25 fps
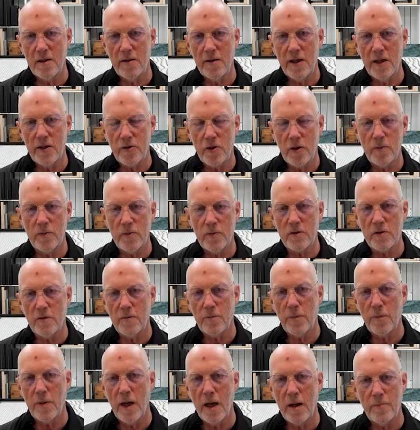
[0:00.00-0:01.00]
in terms of
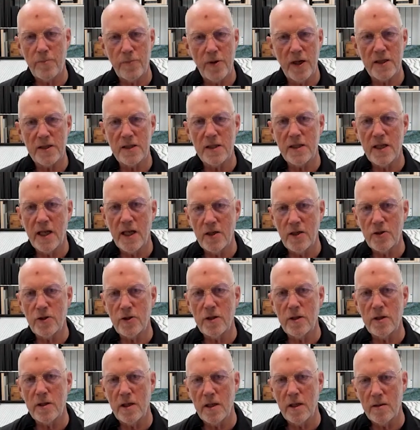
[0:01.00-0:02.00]

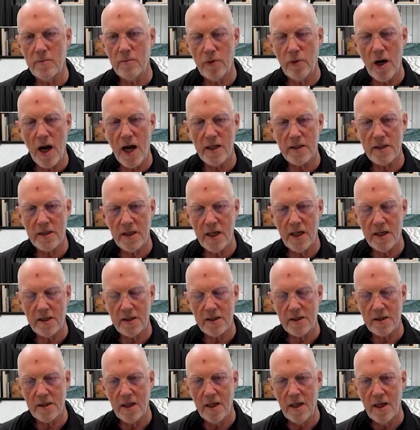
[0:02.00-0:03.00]
presentation and
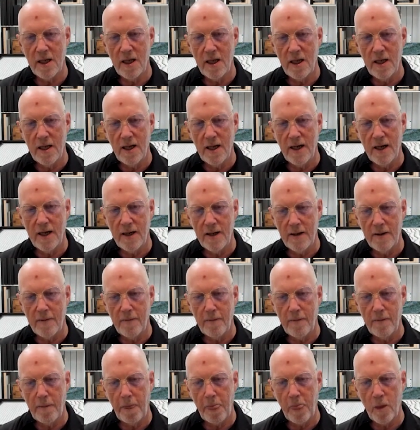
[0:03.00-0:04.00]
process,
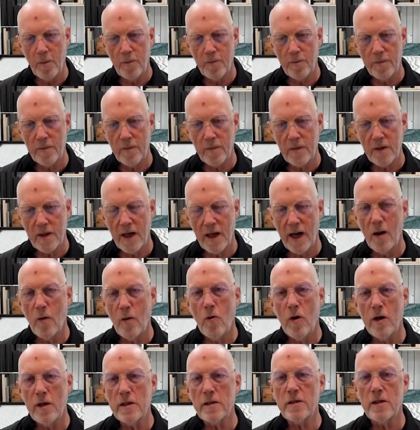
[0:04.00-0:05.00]
that I
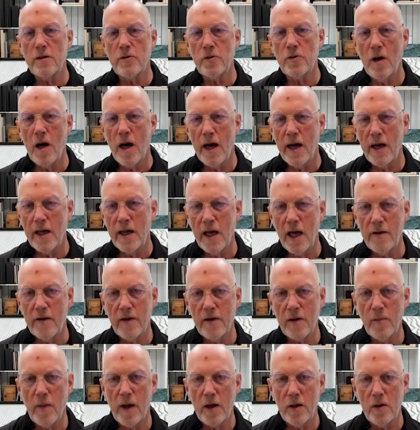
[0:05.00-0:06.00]
wanted to try
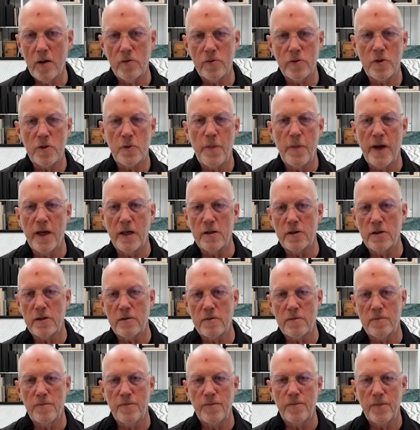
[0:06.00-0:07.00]
having my own
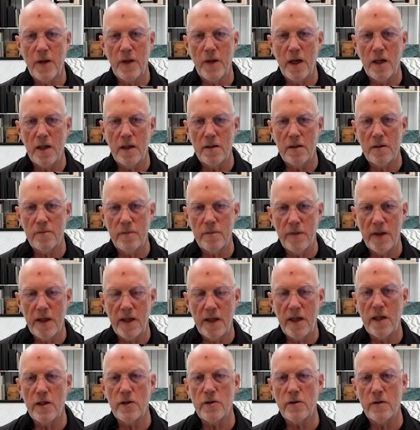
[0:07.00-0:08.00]
space
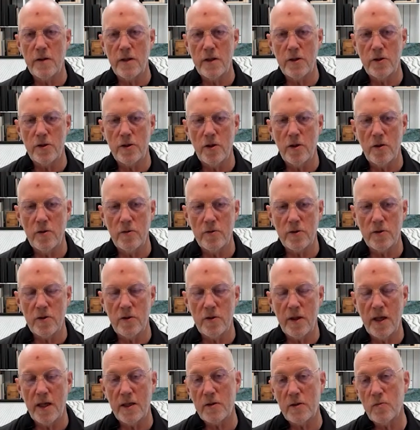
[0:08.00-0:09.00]
in each of these shows. So
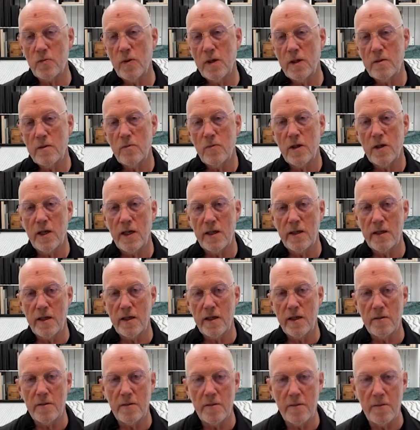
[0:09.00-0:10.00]
that's what I
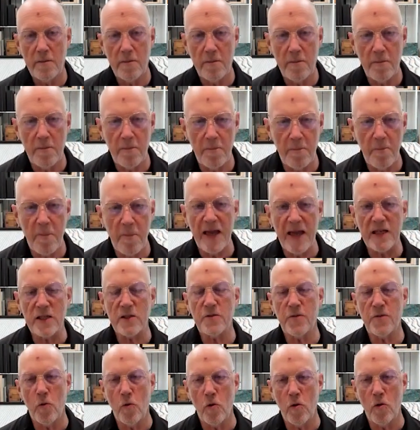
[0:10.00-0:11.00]
did. What makes
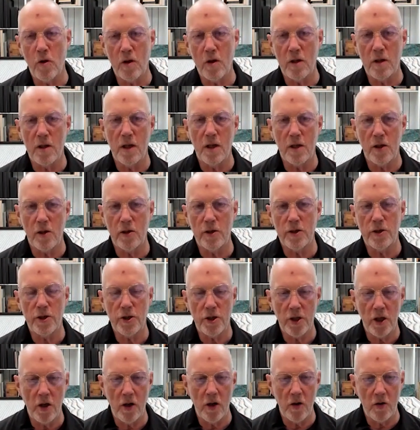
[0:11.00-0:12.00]
for a good
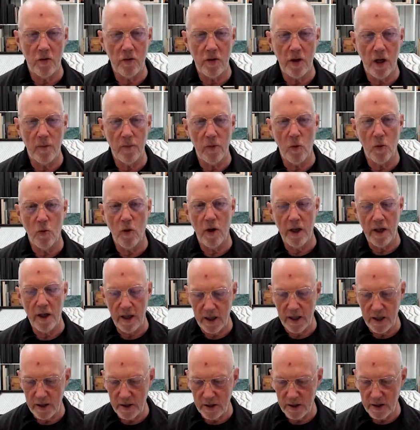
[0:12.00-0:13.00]
show, number one,
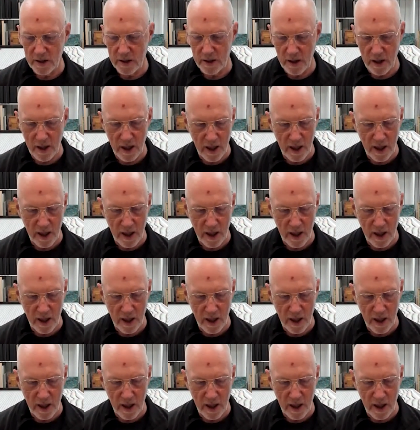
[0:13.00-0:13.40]
is